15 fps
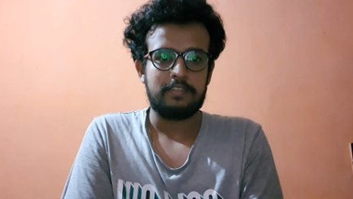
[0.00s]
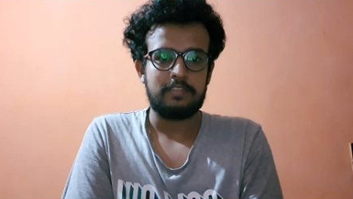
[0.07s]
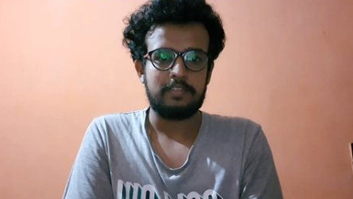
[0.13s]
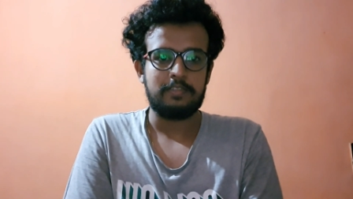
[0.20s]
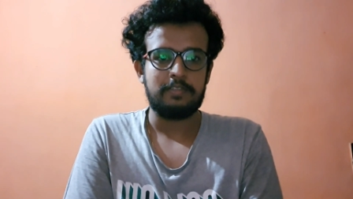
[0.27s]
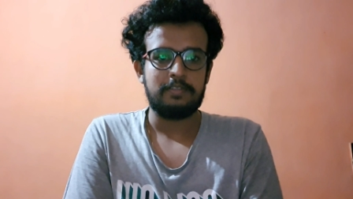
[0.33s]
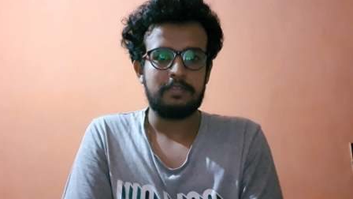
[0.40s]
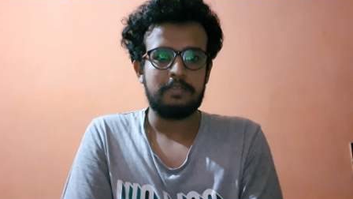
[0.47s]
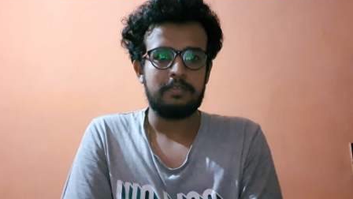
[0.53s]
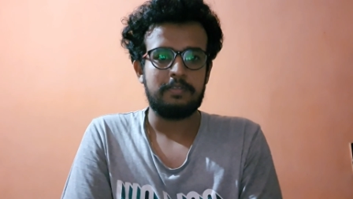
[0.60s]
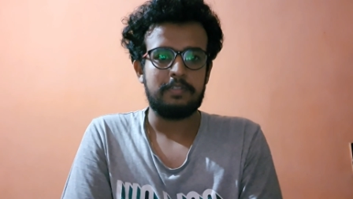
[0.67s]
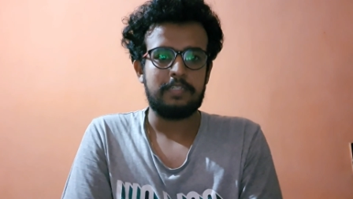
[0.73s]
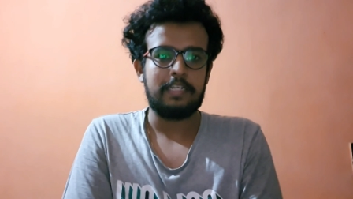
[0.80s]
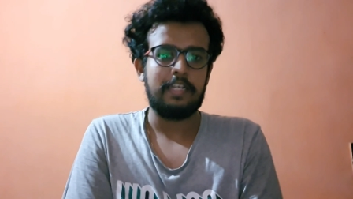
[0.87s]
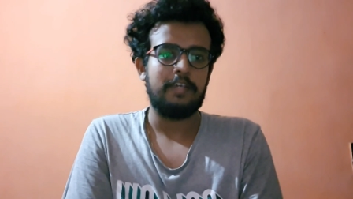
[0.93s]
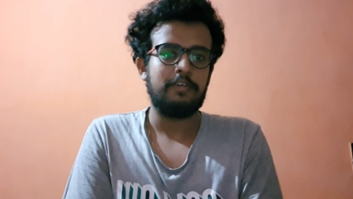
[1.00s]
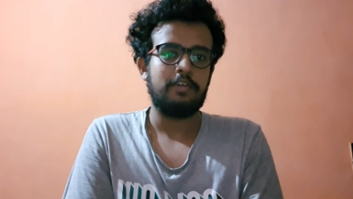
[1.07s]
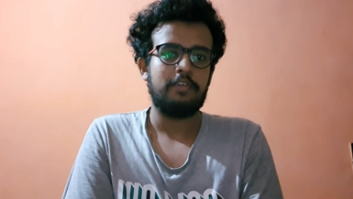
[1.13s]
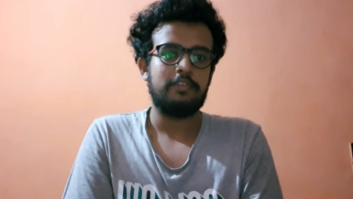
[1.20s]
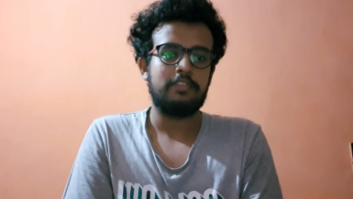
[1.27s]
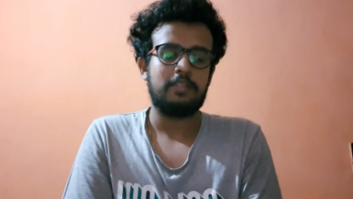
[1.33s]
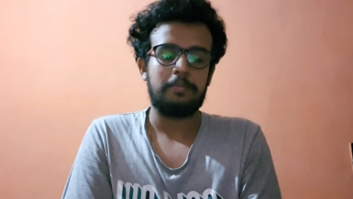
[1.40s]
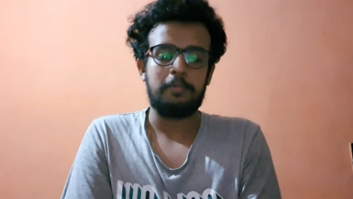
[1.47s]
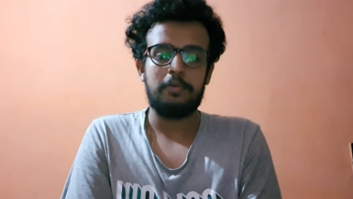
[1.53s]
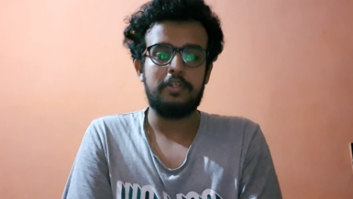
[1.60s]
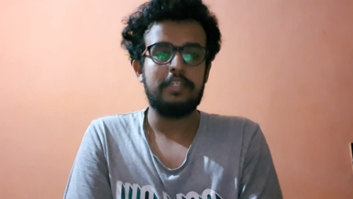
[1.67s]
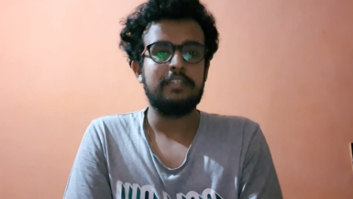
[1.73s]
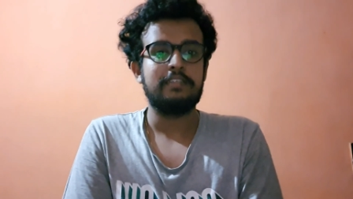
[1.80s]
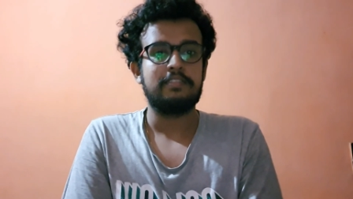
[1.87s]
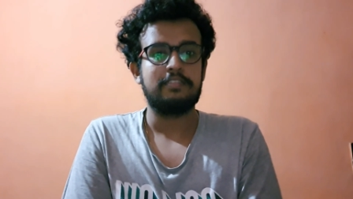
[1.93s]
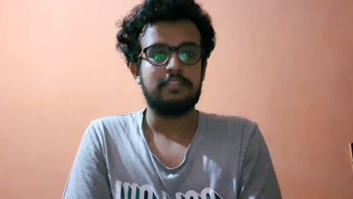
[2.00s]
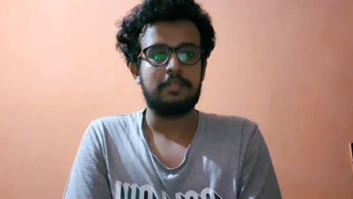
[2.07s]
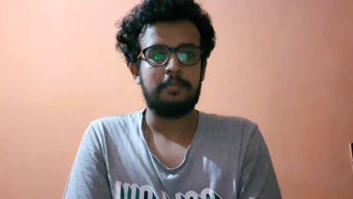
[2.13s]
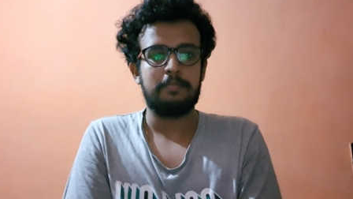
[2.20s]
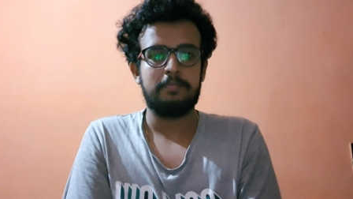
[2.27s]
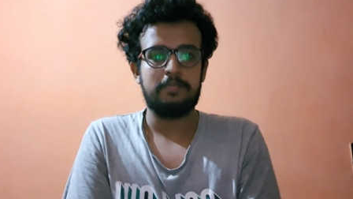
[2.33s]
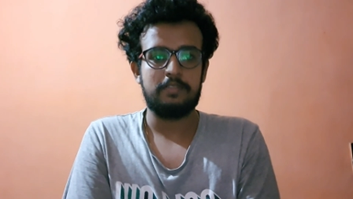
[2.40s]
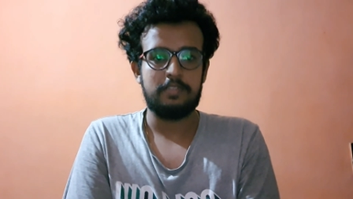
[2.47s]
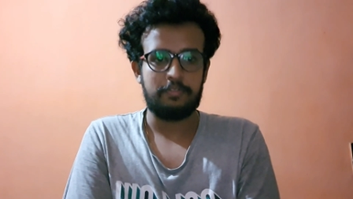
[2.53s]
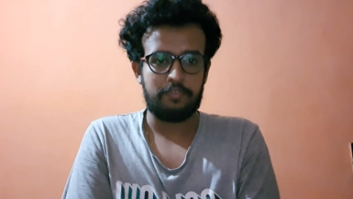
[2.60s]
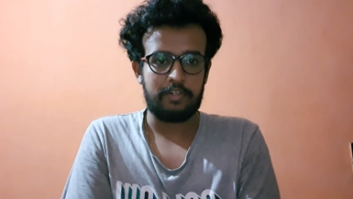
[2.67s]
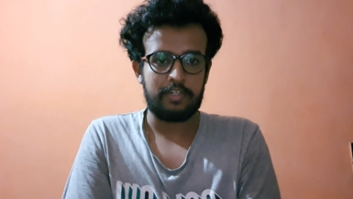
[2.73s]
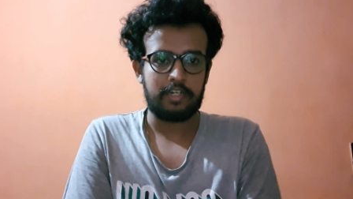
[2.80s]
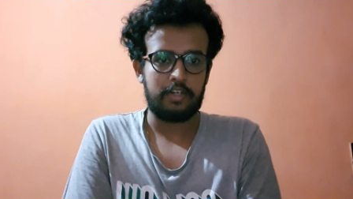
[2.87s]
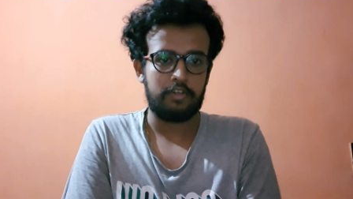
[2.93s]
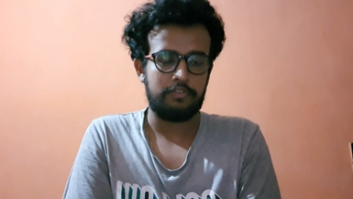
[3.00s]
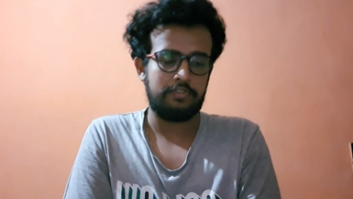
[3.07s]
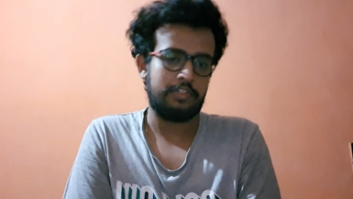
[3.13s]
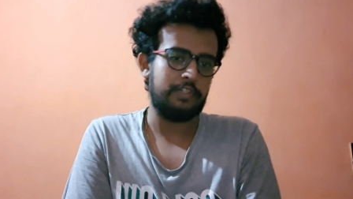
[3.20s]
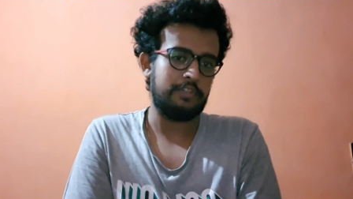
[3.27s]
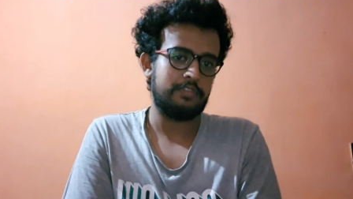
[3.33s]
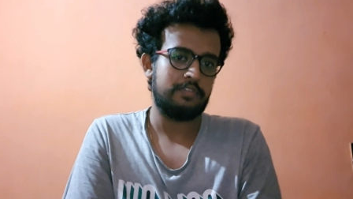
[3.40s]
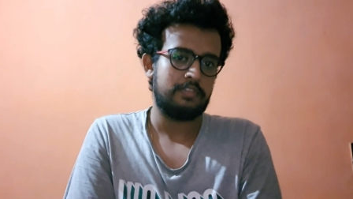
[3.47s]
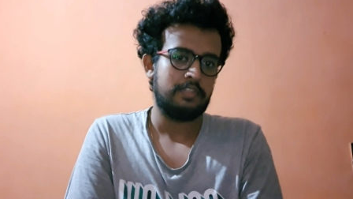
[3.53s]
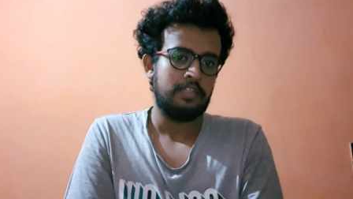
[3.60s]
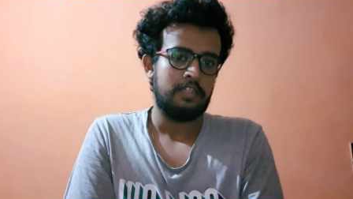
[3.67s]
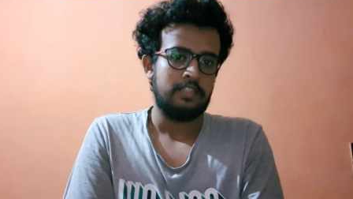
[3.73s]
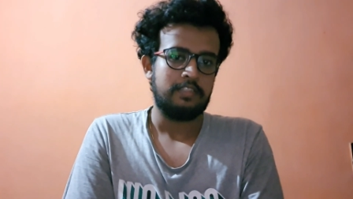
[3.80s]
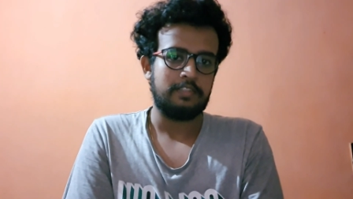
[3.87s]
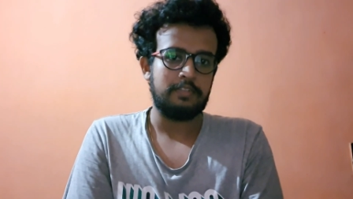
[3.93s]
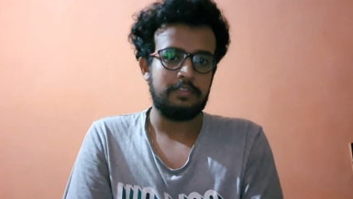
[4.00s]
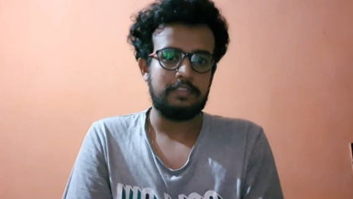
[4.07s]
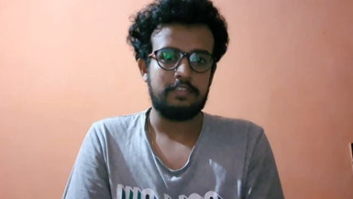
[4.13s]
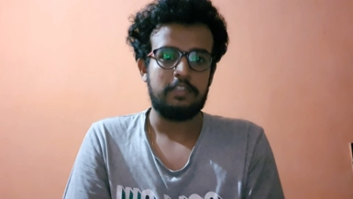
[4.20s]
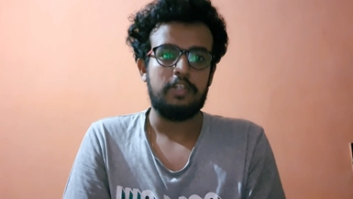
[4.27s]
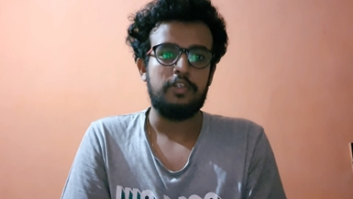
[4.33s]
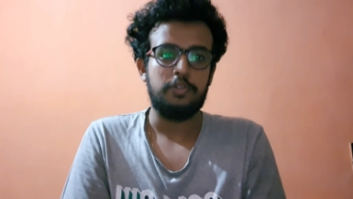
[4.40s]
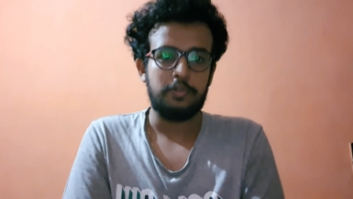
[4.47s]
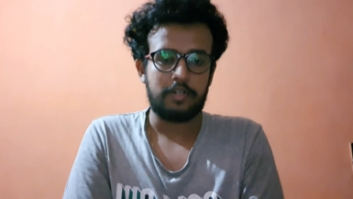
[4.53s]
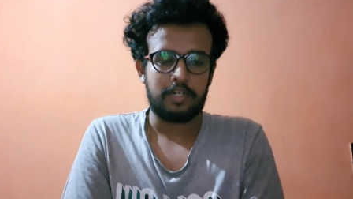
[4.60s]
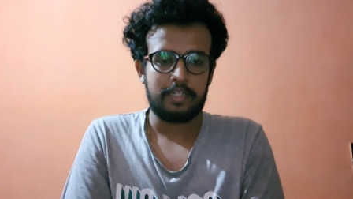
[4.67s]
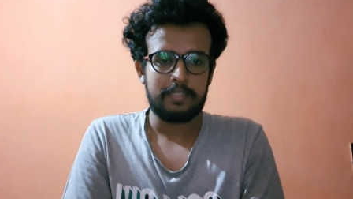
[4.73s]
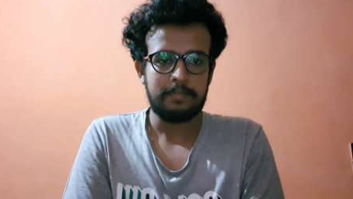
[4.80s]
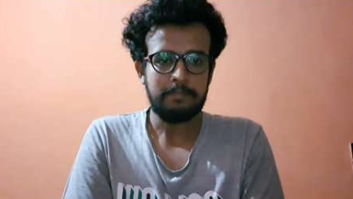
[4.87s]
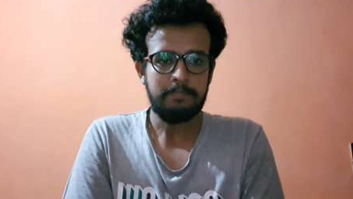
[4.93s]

So till now I was uploading some different kind of videos. So this is a new try.